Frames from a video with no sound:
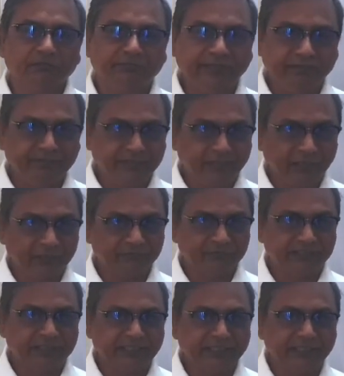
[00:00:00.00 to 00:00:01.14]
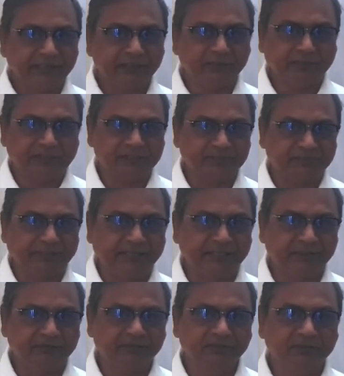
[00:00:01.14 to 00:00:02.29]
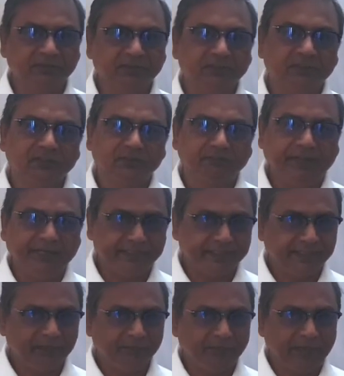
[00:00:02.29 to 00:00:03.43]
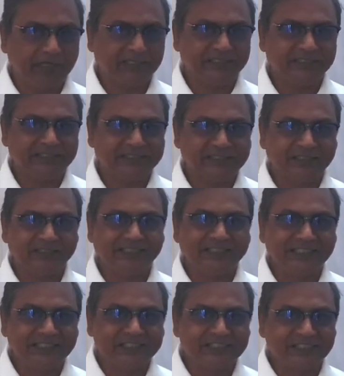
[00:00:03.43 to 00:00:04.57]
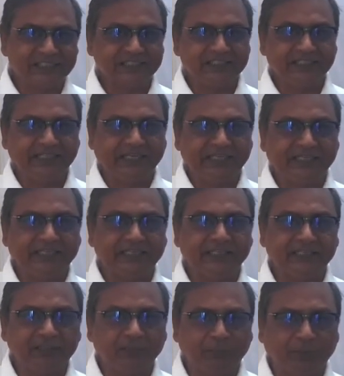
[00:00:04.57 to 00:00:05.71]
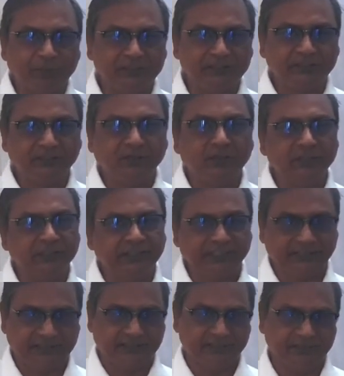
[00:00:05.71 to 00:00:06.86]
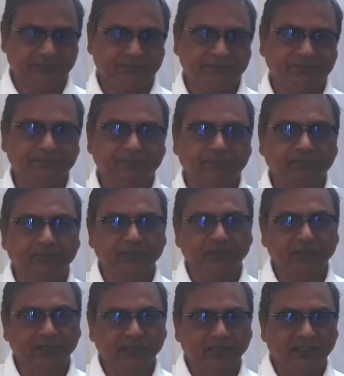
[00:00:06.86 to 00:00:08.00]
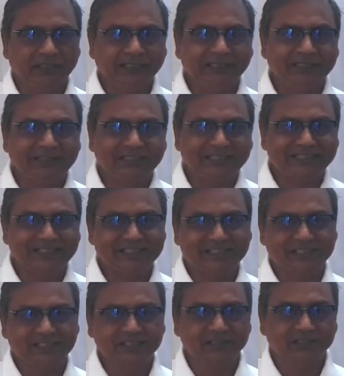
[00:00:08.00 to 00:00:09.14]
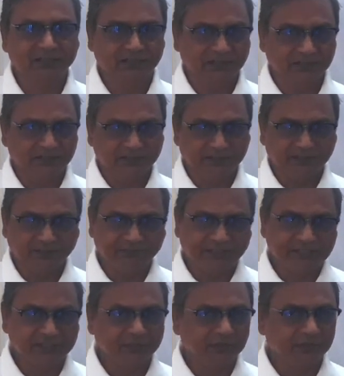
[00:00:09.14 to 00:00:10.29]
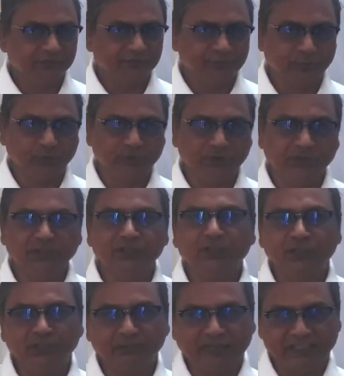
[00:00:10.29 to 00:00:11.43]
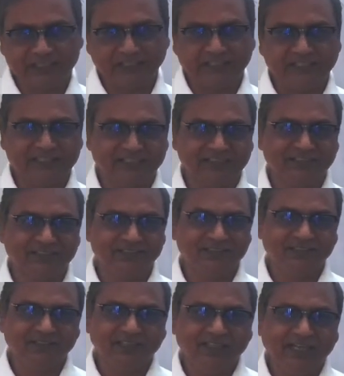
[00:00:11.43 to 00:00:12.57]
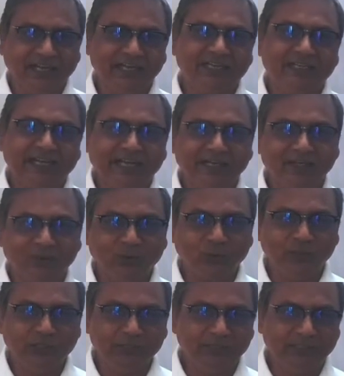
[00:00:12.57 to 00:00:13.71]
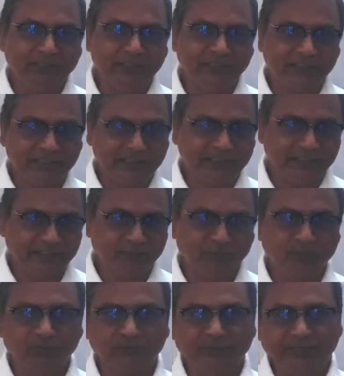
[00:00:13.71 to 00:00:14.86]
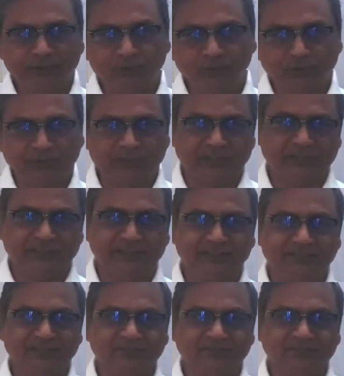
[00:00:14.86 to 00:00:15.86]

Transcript: When we talk with clinical perspective, bacterial plaque is a tenaciously adherent deposit on the teeth. It resists the friction of food during mastication and can only be readily removed by toothbrushing.